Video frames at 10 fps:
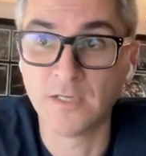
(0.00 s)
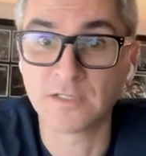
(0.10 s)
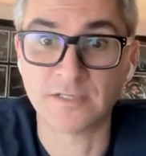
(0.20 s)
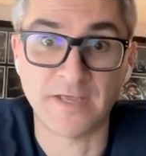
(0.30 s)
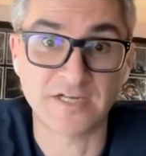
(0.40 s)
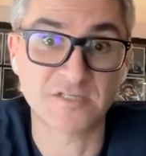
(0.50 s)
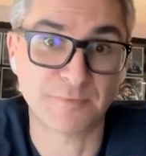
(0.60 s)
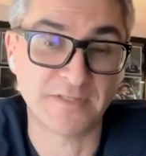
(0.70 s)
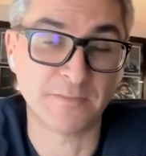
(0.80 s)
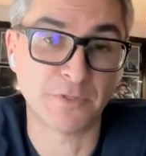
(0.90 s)
can then
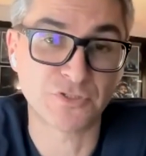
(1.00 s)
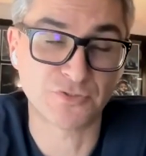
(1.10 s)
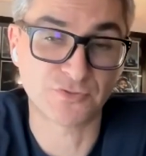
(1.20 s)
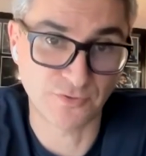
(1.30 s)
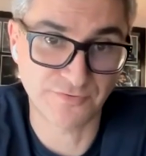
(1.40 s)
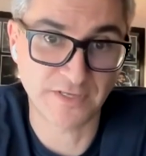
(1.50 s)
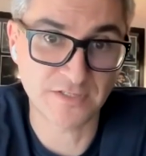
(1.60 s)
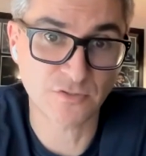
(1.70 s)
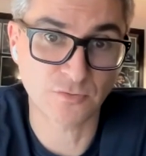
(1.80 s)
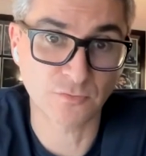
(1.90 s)
spread the budget too thin,
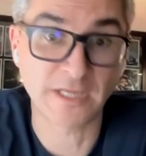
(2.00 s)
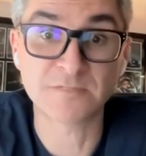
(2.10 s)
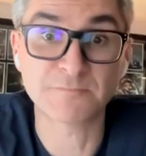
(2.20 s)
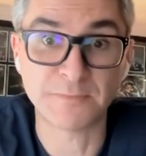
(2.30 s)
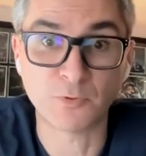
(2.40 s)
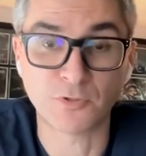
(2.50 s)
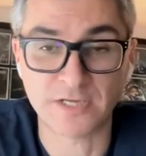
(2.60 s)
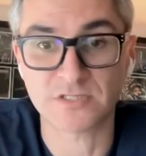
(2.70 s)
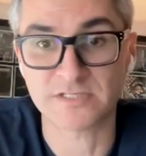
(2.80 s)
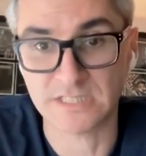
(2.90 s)
so less people are
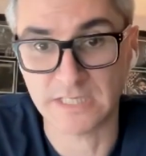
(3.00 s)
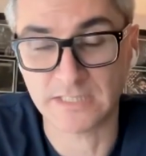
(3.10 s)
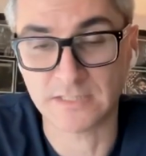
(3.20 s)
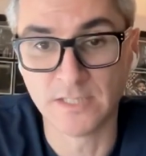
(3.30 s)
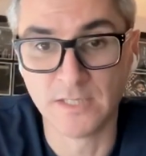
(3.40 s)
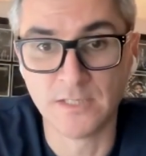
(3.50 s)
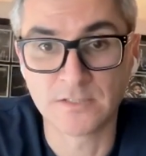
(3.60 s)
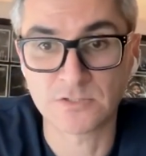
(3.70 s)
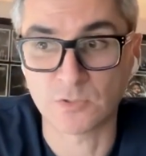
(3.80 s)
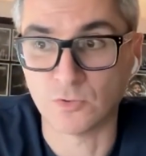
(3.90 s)
actually seeing it.
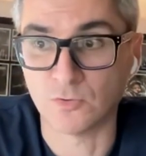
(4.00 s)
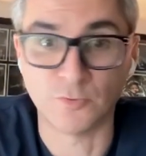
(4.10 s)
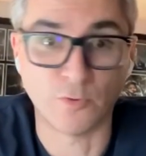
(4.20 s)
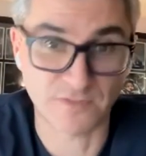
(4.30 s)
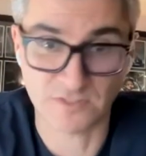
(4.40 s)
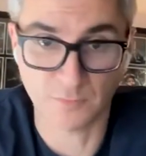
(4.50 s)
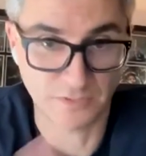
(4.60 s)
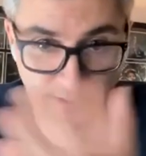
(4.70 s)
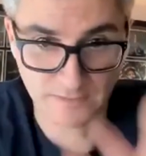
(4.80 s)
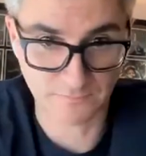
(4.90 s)
So no, for
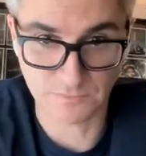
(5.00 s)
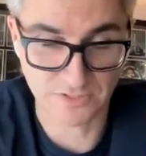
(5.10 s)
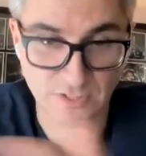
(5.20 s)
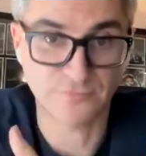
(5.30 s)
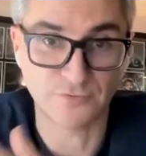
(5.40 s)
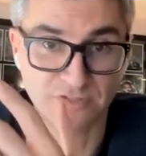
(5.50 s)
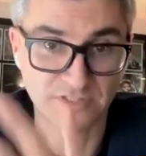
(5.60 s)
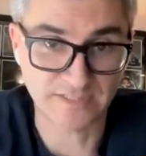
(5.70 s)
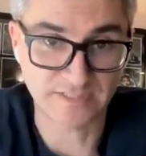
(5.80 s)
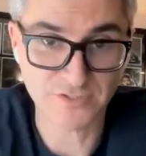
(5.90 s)
someone like yourself who runs
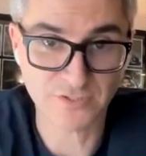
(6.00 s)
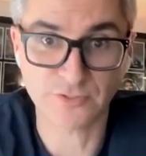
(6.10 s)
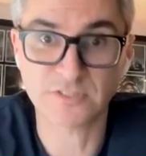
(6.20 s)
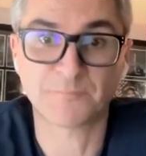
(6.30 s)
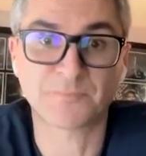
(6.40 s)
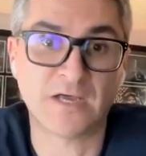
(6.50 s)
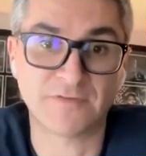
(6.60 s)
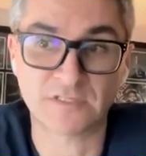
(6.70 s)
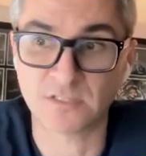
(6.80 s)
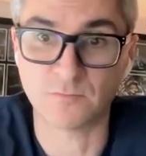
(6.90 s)
the day tours,
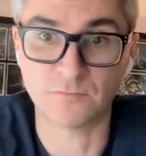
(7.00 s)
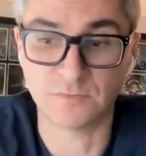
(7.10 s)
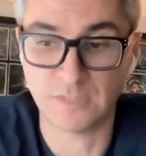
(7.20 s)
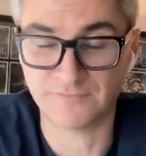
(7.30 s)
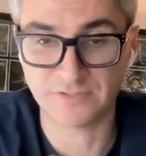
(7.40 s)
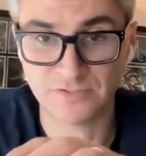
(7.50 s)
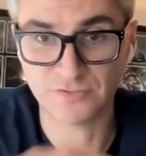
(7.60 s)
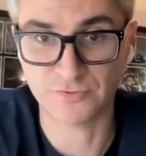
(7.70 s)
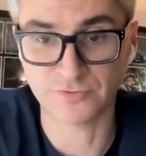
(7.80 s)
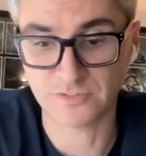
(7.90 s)
having the
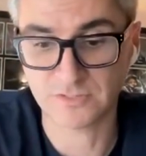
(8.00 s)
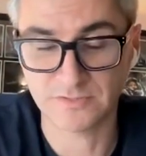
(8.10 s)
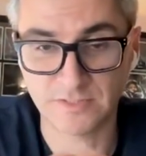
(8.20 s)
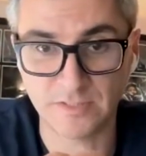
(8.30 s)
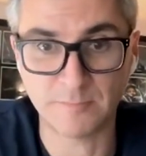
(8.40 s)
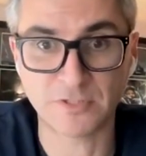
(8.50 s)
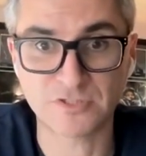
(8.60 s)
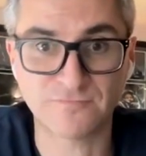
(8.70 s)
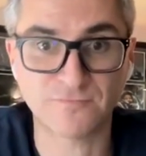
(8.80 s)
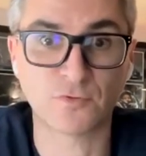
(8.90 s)
tours and the
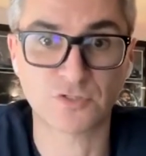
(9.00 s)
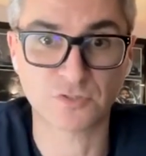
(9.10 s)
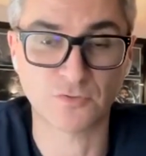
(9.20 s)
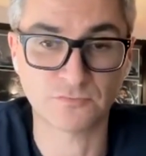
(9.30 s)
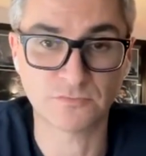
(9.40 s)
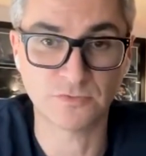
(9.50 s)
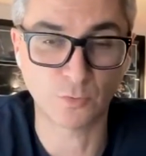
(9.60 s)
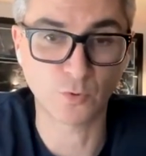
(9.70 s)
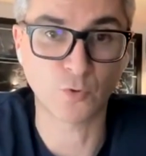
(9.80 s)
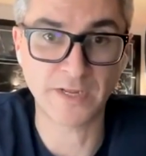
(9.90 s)
budget focused on the
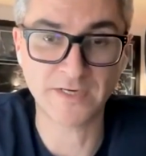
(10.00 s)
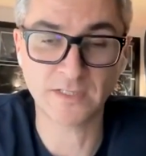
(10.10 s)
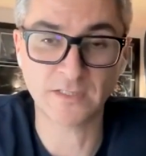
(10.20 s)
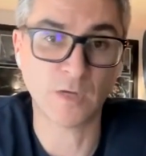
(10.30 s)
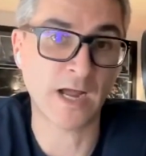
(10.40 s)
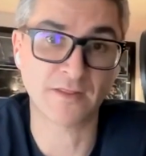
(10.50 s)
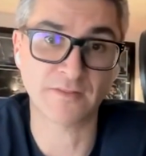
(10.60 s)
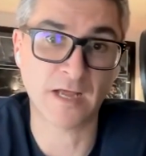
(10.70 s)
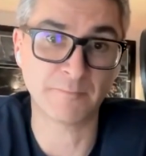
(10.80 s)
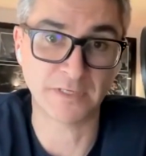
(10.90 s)
local area, either
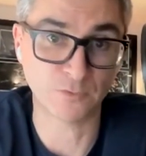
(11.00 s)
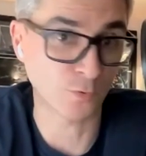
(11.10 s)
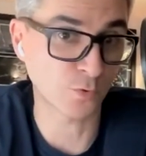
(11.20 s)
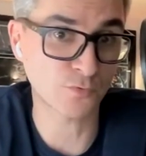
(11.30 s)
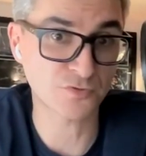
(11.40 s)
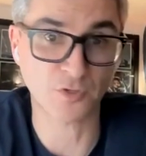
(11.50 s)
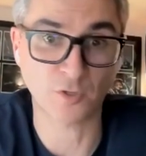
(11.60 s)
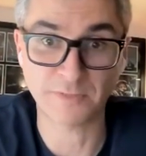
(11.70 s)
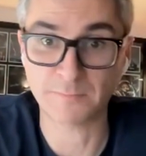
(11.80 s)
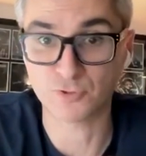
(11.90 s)
that being locals
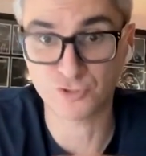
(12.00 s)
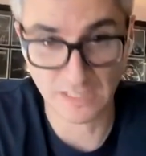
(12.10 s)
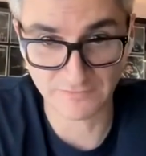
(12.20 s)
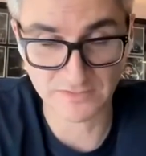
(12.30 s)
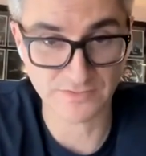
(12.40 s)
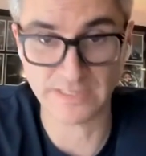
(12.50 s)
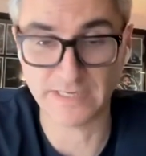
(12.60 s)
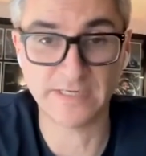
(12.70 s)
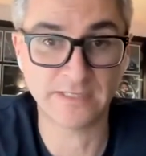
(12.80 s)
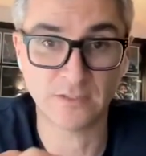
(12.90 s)
or people traveling to
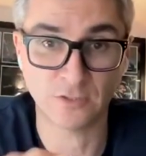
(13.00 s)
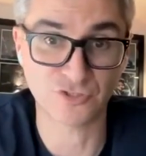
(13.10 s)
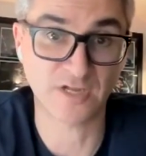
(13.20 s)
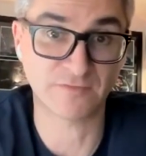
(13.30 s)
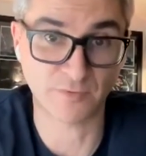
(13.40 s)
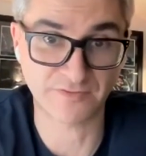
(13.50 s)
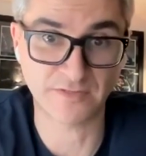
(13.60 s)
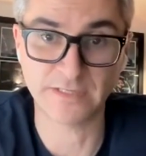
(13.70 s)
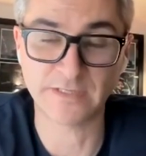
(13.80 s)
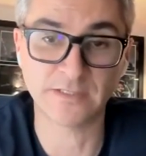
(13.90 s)
the area or traveling
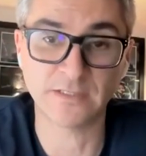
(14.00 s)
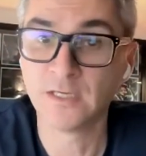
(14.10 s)
within the area,